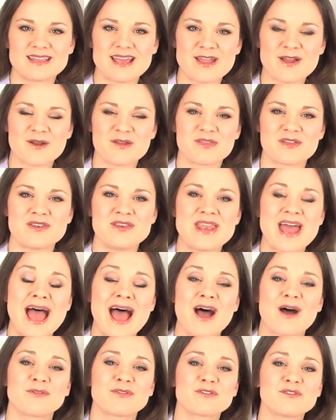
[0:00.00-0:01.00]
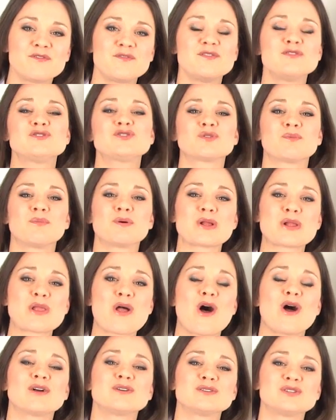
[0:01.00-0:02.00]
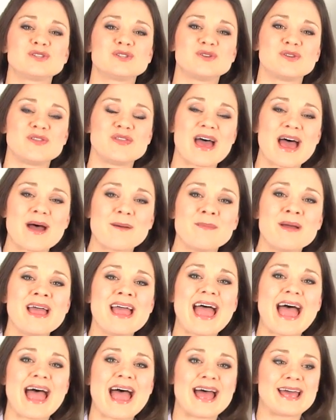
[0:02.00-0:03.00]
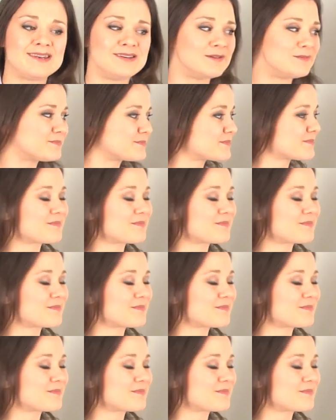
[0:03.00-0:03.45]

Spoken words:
They are the now. The future belongs to them, and